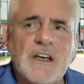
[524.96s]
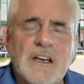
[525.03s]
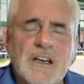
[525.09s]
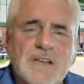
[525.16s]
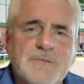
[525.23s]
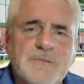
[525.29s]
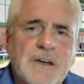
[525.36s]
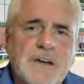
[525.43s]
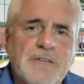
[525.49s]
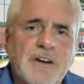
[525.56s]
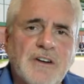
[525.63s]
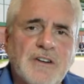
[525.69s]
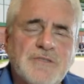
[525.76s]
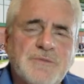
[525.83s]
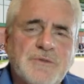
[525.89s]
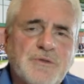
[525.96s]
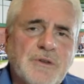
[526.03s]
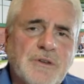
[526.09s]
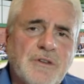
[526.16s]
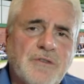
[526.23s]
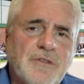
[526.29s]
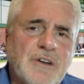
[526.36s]
as many runners
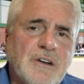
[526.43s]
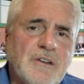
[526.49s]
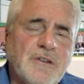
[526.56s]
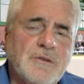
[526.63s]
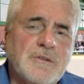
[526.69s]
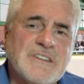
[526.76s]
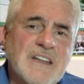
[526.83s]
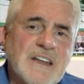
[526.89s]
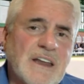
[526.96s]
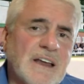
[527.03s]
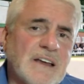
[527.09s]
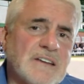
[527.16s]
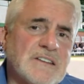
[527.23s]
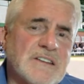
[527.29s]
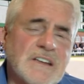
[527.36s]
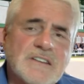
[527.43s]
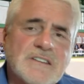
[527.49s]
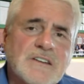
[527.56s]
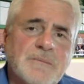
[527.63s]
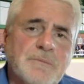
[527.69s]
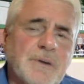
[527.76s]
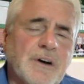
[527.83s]
between the three of you as the next 6
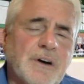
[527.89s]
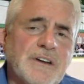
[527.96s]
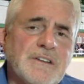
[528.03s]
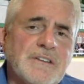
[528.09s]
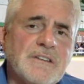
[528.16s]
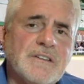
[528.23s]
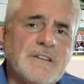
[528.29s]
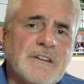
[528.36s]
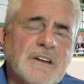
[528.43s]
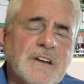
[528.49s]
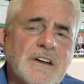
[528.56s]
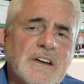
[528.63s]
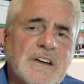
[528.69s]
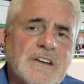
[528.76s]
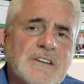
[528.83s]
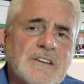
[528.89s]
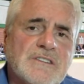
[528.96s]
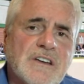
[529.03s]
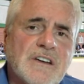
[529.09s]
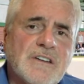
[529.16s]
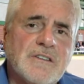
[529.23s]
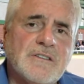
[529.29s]
combined.
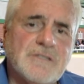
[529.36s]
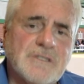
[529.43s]
So